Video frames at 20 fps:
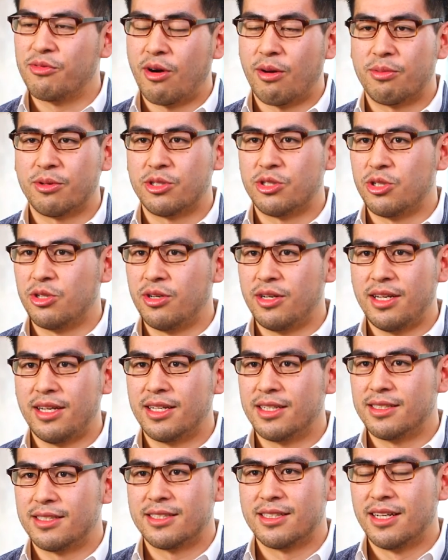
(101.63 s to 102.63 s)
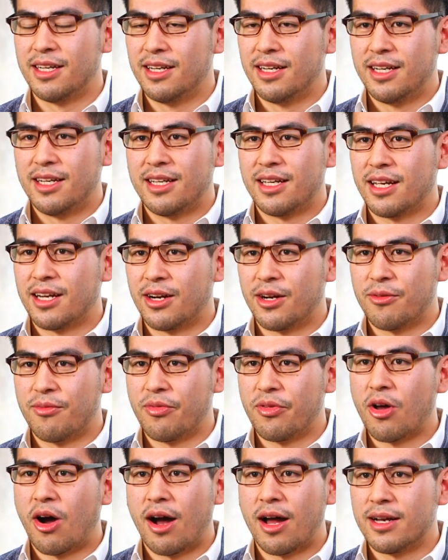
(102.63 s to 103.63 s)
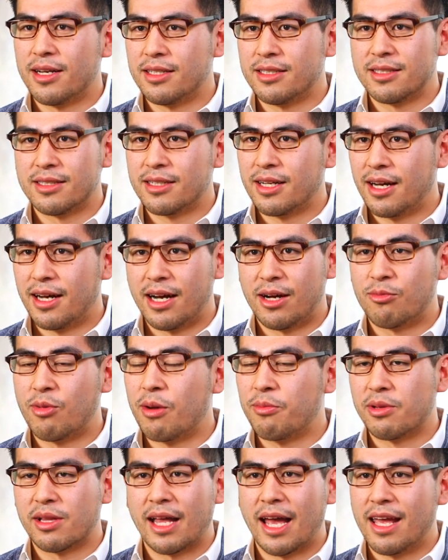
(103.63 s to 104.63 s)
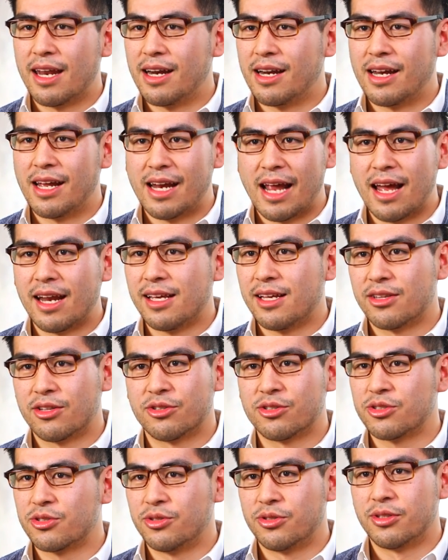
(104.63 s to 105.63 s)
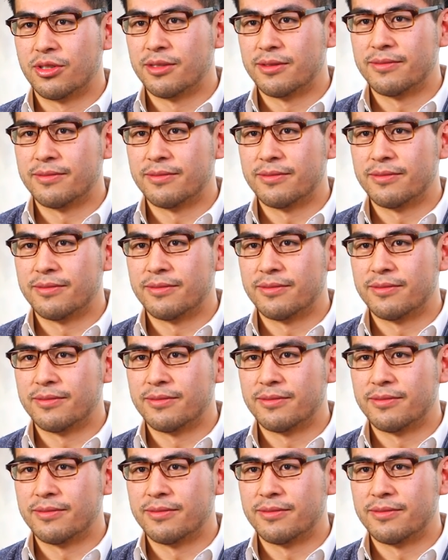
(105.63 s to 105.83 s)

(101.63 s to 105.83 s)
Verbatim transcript: of opportunity is you know, not uh, replicated at any other school.